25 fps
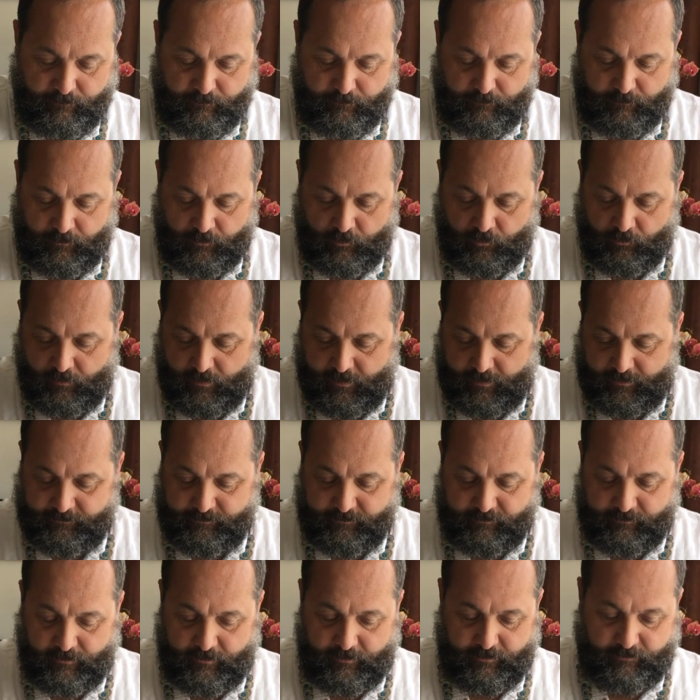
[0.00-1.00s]

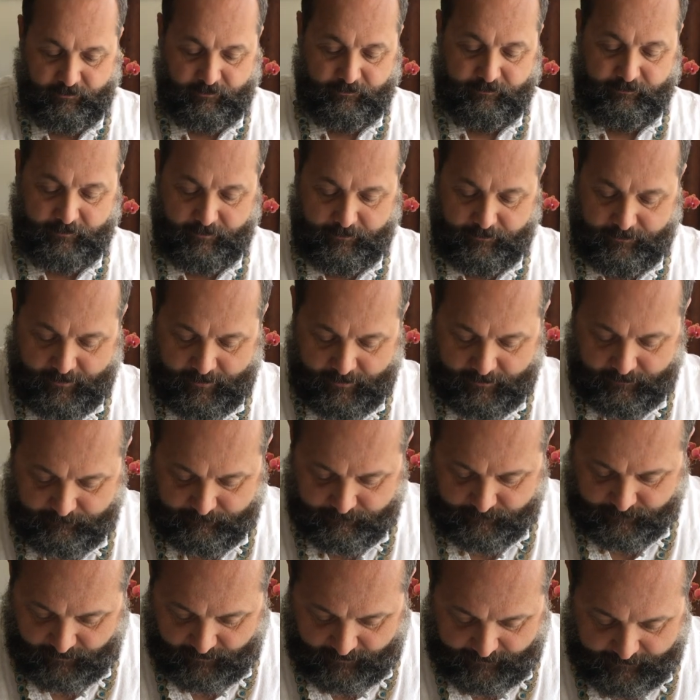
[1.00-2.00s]
horizon line just like that.
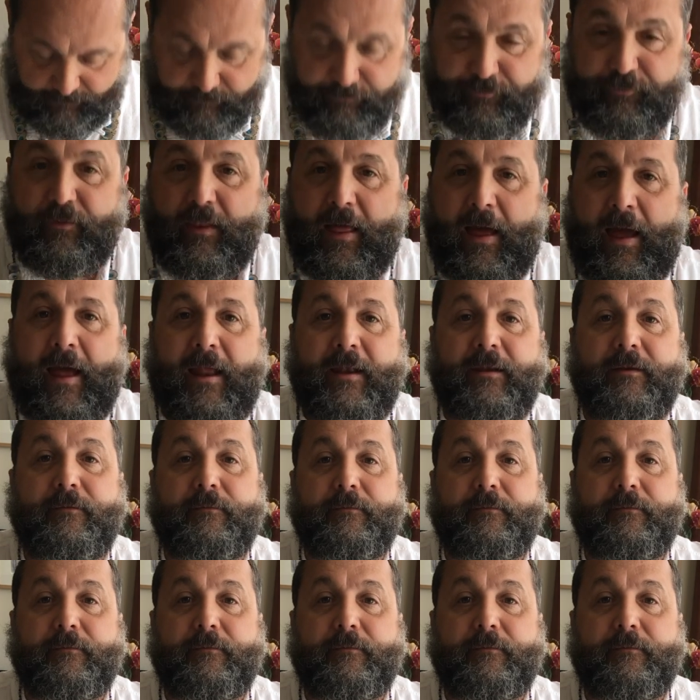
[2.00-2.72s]
Kind of flat.